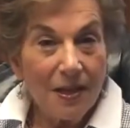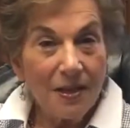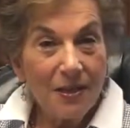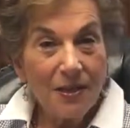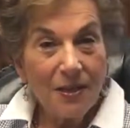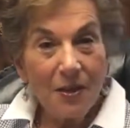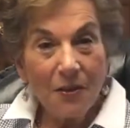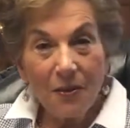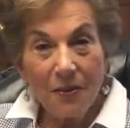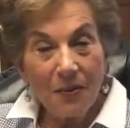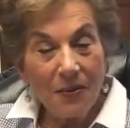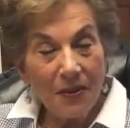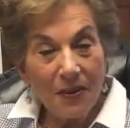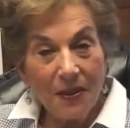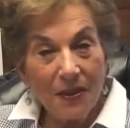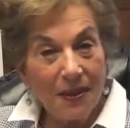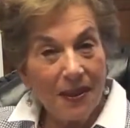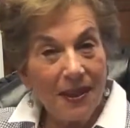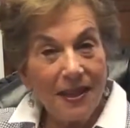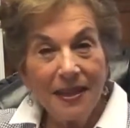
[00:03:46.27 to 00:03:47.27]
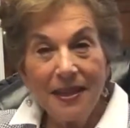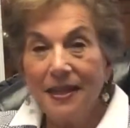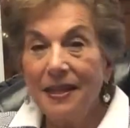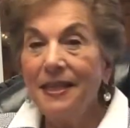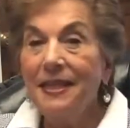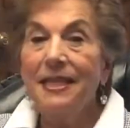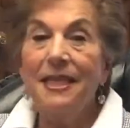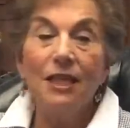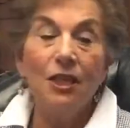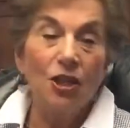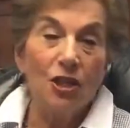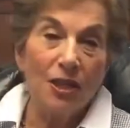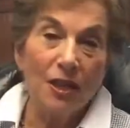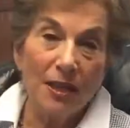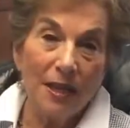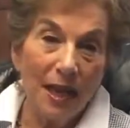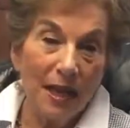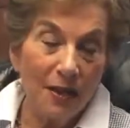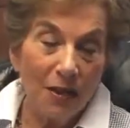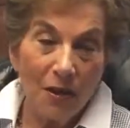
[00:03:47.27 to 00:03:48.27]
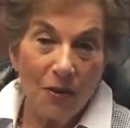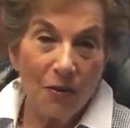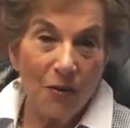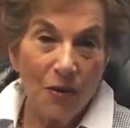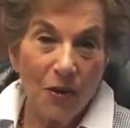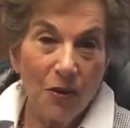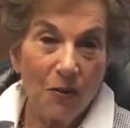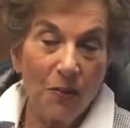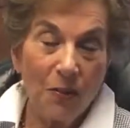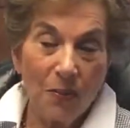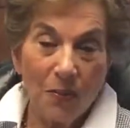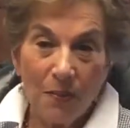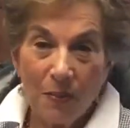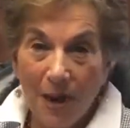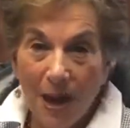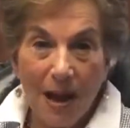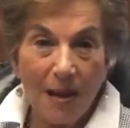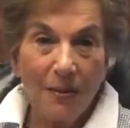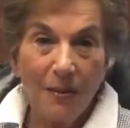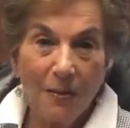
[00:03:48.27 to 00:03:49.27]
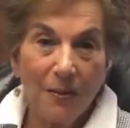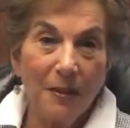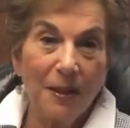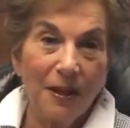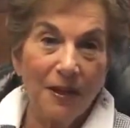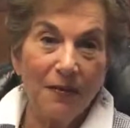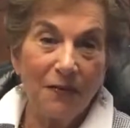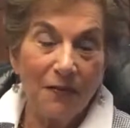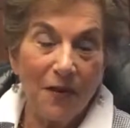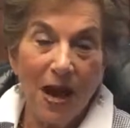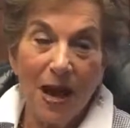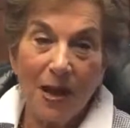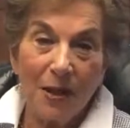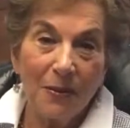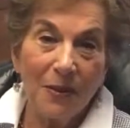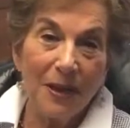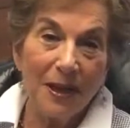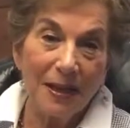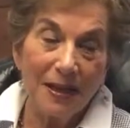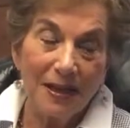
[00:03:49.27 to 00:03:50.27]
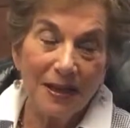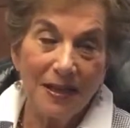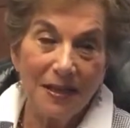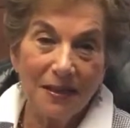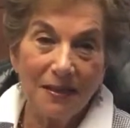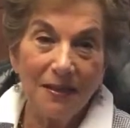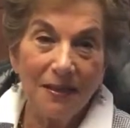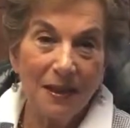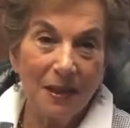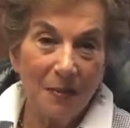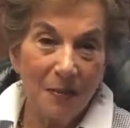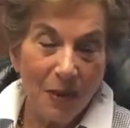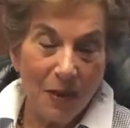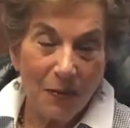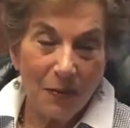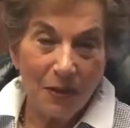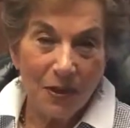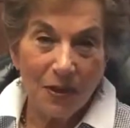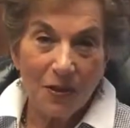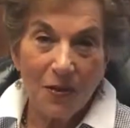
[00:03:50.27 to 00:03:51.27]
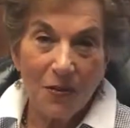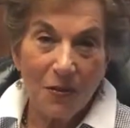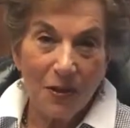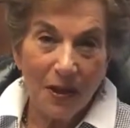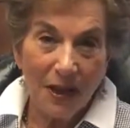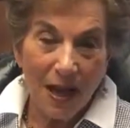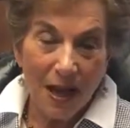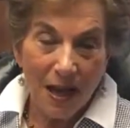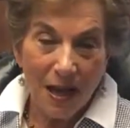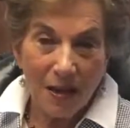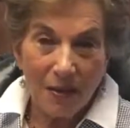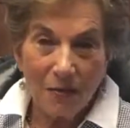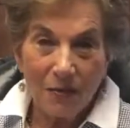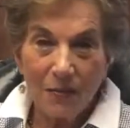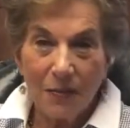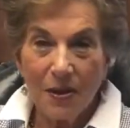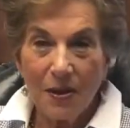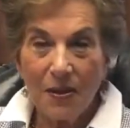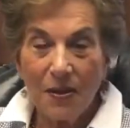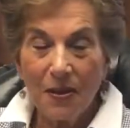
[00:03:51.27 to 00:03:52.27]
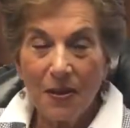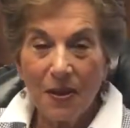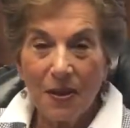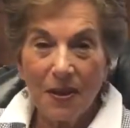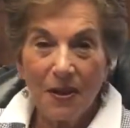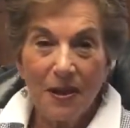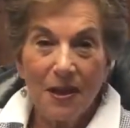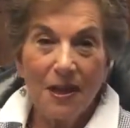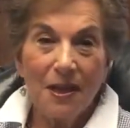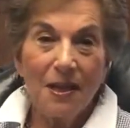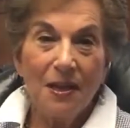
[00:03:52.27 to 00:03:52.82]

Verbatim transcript: So, in addition, I know you're probably following at least a little bit what's going on with uh,